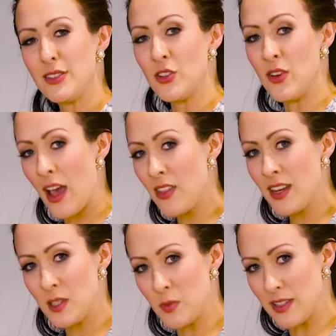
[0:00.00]
So now
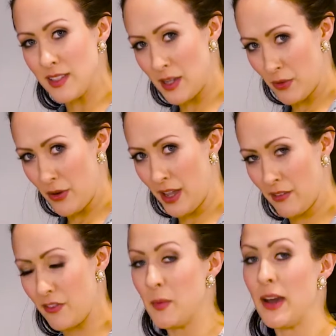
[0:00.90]
that it's been
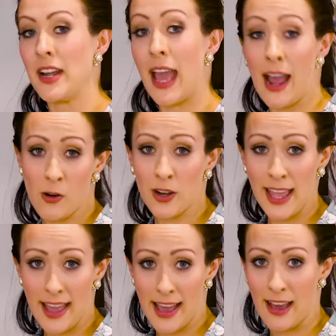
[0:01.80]
simmering for about an hour
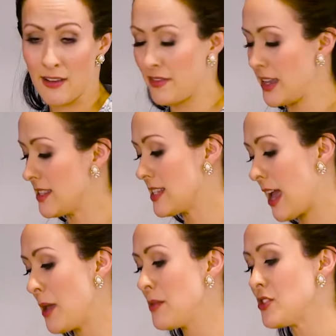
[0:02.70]
and a half, it's
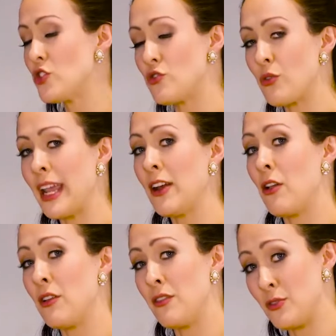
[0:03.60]
time to strain
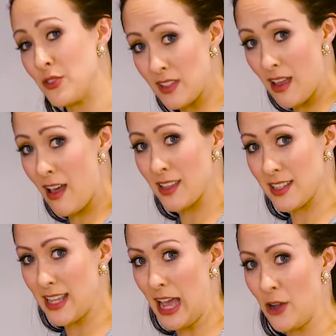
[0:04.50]
all of those
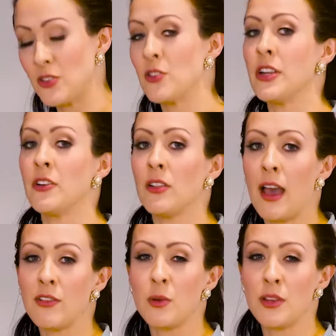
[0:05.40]
solids out so that you're left